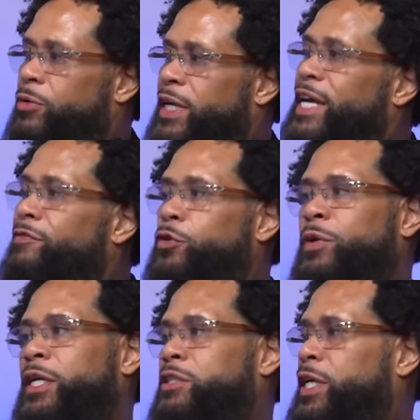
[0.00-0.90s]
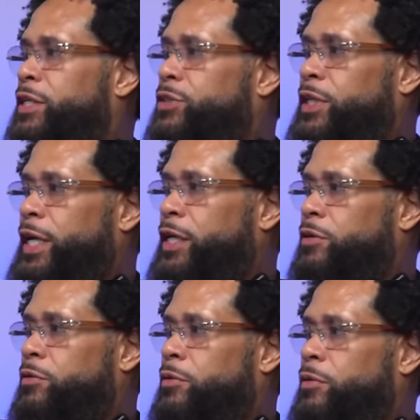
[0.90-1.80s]
if you get a chance to get it.
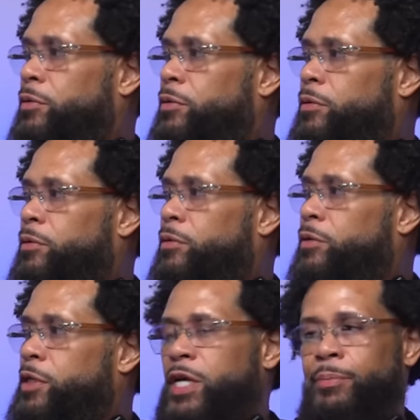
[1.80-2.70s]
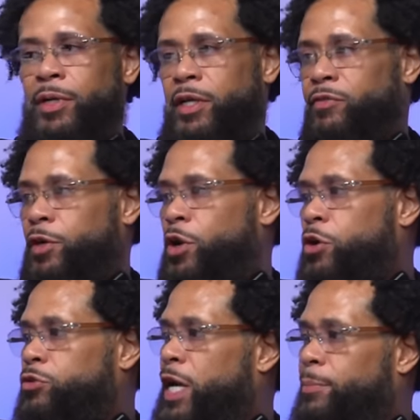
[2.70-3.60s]
Because I've been living a long
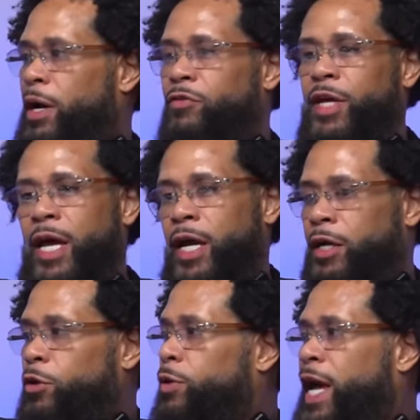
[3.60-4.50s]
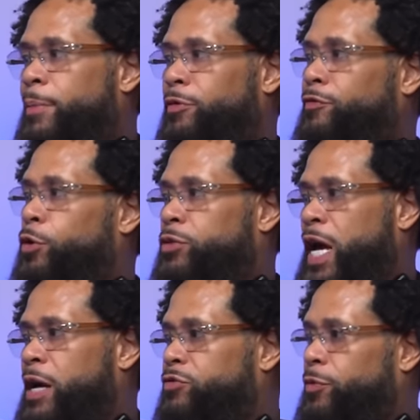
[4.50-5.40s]
time. I only had it only happened four
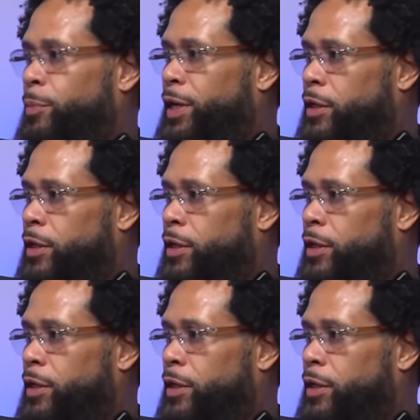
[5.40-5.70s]
times for me.